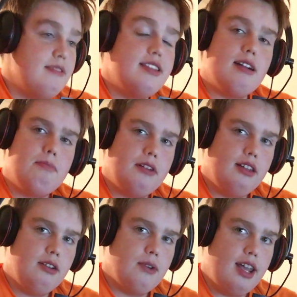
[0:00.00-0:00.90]
They're
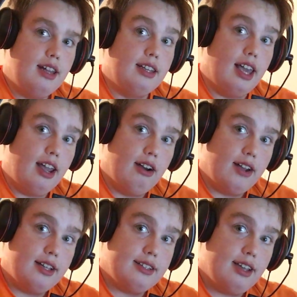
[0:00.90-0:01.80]
putting their weight on the
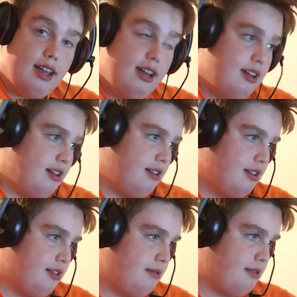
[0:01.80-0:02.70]
ARA side,
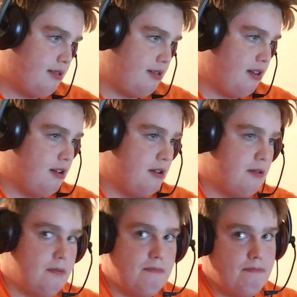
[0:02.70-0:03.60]

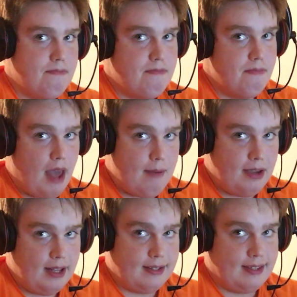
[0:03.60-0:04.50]
so that
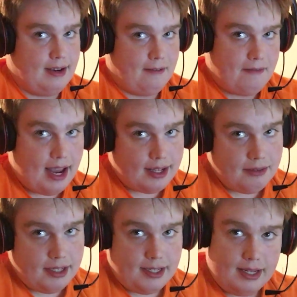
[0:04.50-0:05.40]
means their
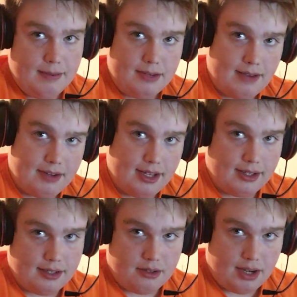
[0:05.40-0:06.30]
factory team, David
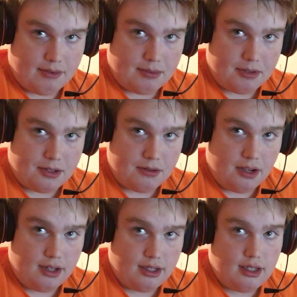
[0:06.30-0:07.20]
Higgins and Travis
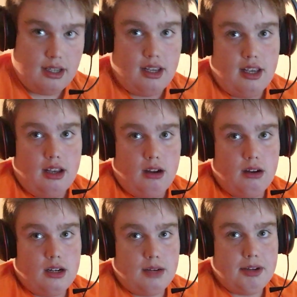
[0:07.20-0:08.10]
Pastrana,
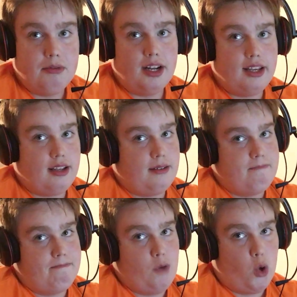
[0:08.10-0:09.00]
are going to be running
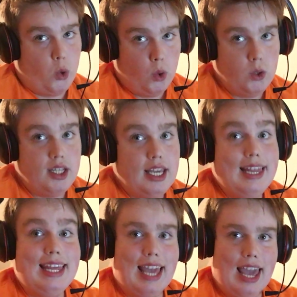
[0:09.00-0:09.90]
only
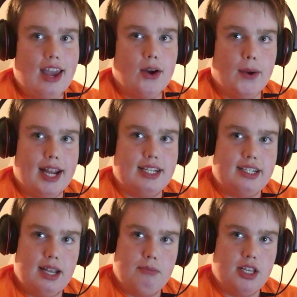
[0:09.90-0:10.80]
the ARA
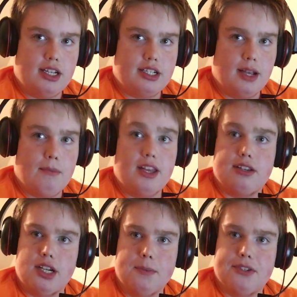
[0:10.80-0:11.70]
championship in
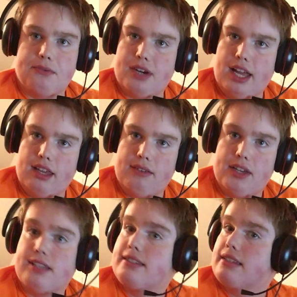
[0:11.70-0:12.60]
terms of rally
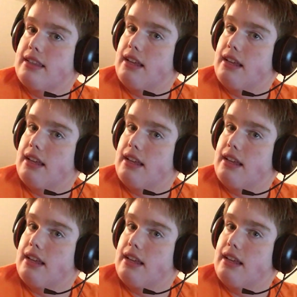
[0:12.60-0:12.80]
events.